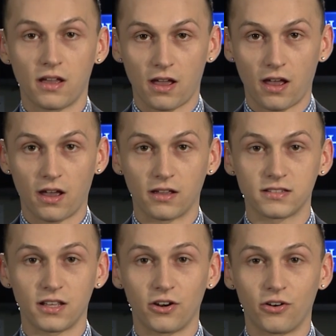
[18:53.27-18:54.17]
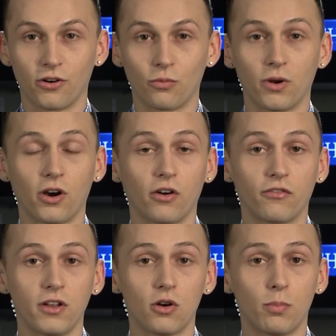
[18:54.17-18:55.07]
senator, when her
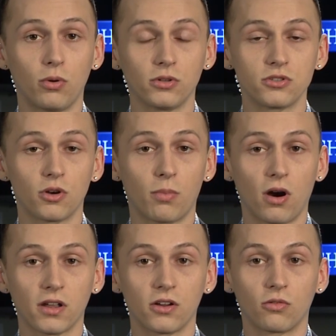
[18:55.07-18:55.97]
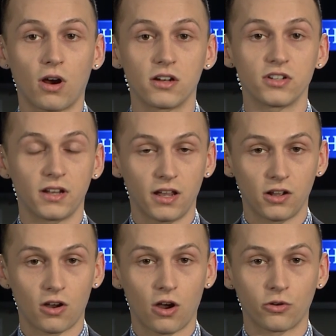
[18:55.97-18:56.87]
vehicle pulled into a parking garage and hit a
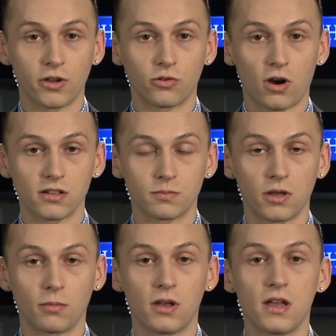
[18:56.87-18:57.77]
concrete crossbeam.